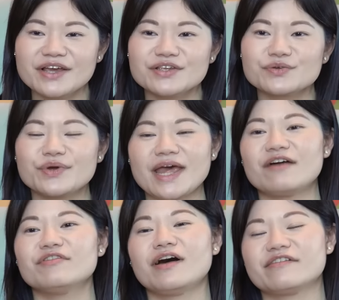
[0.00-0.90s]
So we
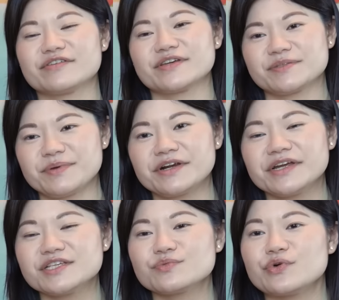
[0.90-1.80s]
have a lot of
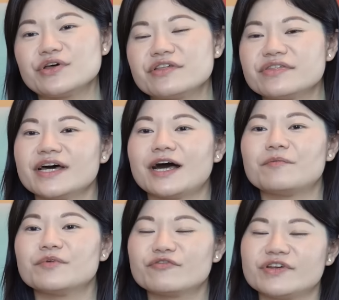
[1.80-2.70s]
experience with
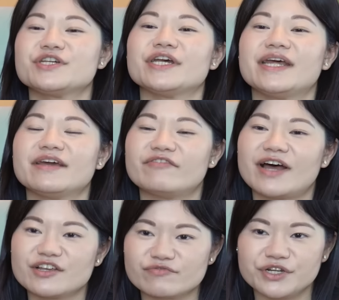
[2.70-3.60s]
officiating
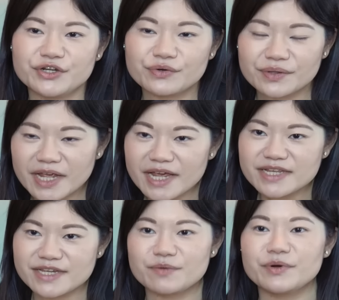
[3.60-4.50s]
vows renewal
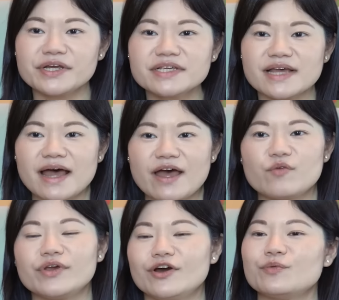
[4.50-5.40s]
ceremonies,
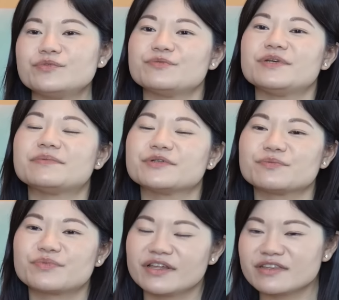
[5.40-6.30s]
and we hope to be able to
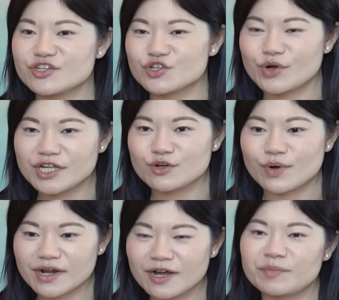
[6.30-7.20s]
bring this joy to
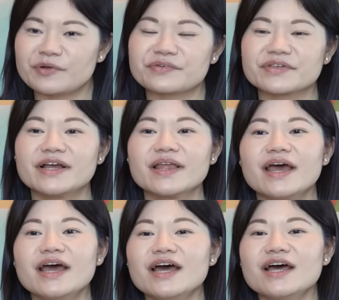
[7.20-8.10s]
our couples.
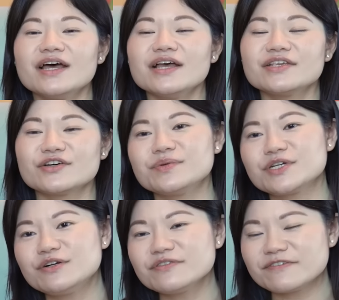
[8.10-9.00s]
So in
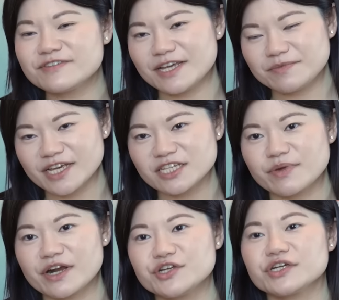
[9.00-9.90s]
terms of same-sex
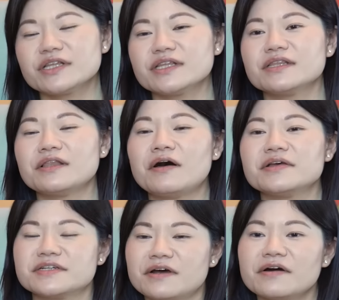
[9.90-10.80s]
marriage
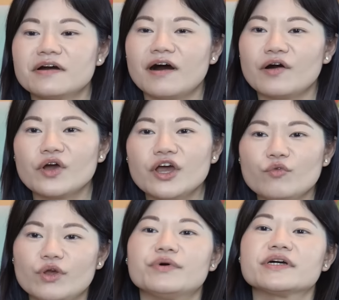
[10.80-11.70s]
laws in Hong Kong,
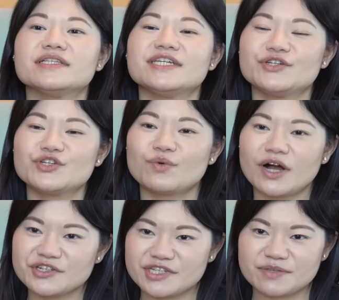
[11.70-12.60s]
we will continue to
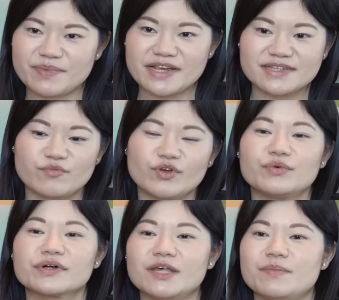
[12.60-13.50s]
watch the space and we
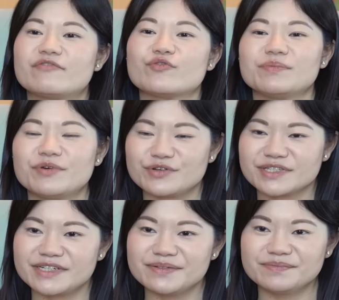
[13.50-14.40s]
will keep everyone
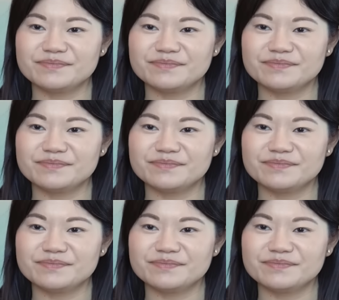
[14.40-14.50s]
posted.